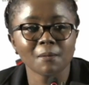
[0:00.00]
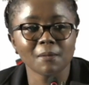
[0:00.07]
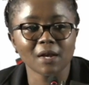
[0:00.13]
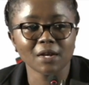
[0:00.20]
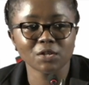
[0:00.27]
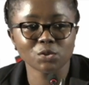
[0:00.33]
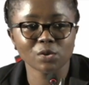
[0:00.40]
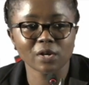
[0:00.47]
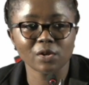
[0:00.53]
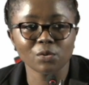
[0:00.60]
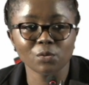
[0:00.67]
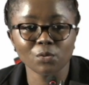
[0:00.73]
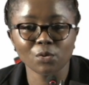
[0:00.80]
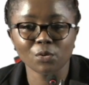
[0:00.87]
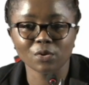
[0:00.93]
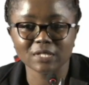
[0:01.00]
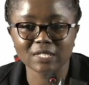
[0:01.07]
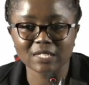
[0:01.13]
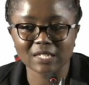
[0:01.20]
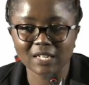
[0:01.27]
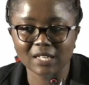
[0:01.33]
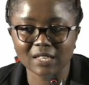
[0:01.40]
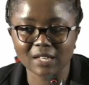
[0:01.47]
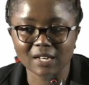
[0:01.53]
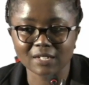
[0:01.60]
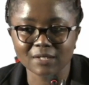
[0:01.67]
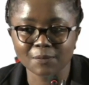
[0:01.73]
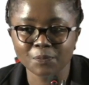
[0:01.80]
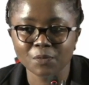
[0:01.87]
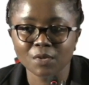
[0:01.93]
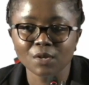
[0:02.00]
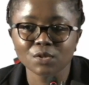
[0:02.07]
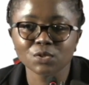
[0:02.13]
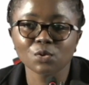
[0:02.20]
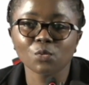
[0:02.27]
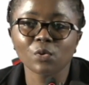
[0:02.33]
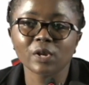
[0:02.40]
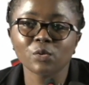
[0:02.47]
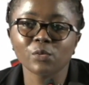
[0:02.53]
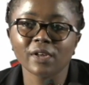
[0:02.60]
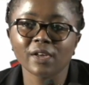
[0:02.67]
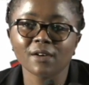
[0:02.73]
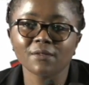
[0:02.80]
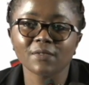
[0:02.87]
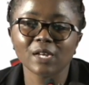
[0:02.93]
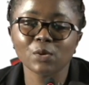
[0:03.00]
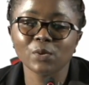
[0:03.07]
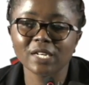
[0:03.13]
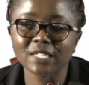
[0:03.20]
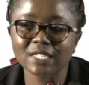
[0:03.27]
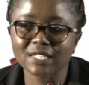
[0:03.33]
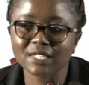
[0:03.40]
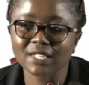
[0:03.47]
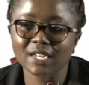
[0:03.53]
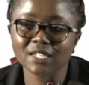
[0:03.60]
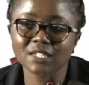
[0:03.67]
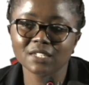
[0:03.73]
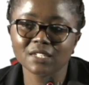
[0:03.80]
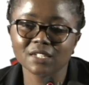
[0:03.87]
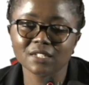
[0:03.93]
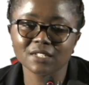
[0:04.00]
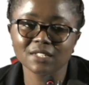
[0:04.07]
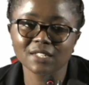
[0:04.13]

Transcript: Make sure you consider that. So when we are evaluating such